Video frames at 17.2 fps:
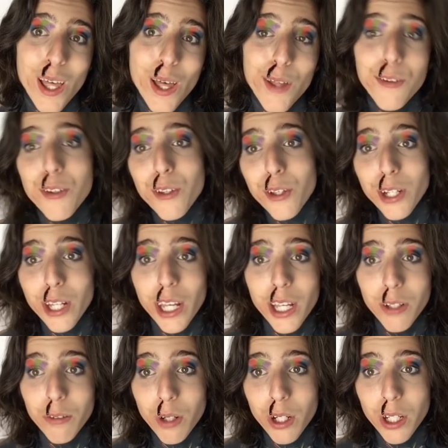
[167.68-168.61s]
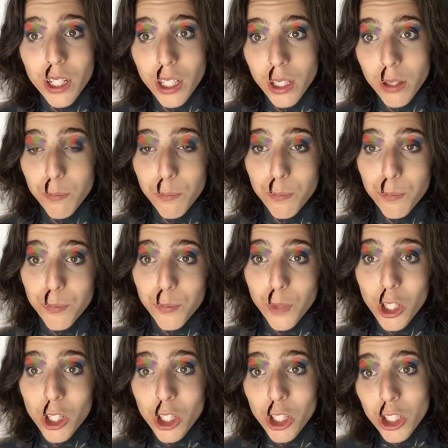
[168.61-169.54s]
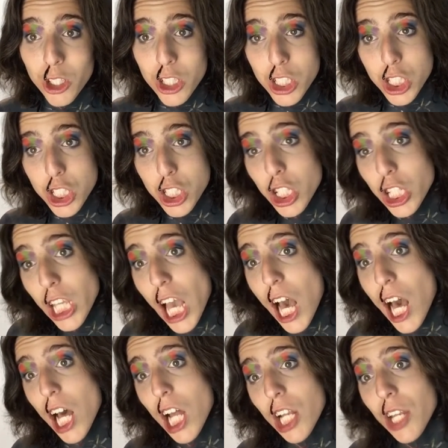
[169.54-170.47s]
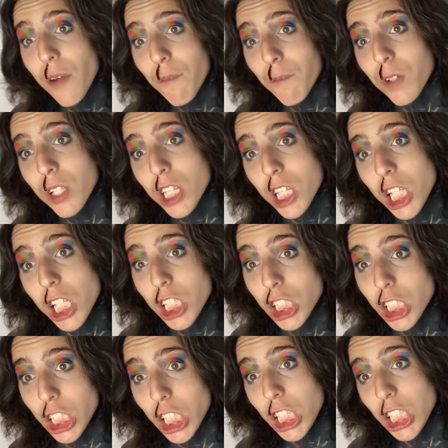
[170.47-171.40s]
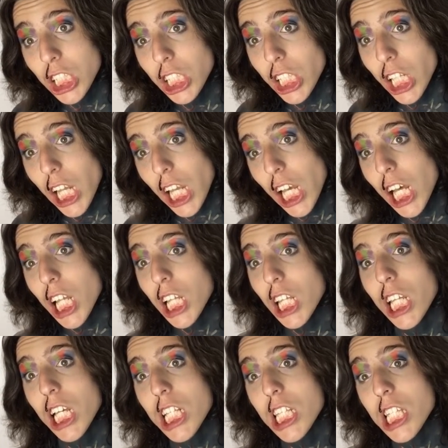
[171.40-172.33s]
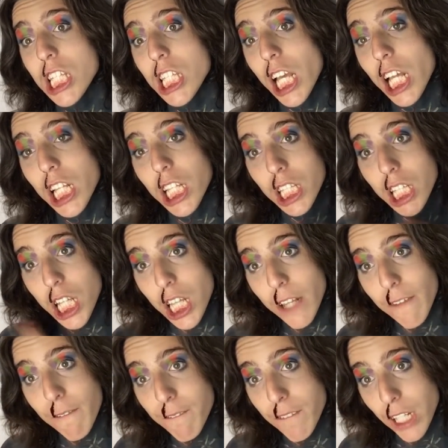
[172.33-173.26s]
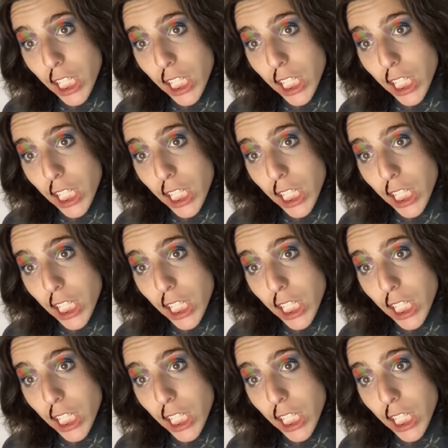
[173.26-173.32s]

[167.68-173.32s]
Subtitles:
has good handwriting. So yeah, enough with the chit-chat, let's get into the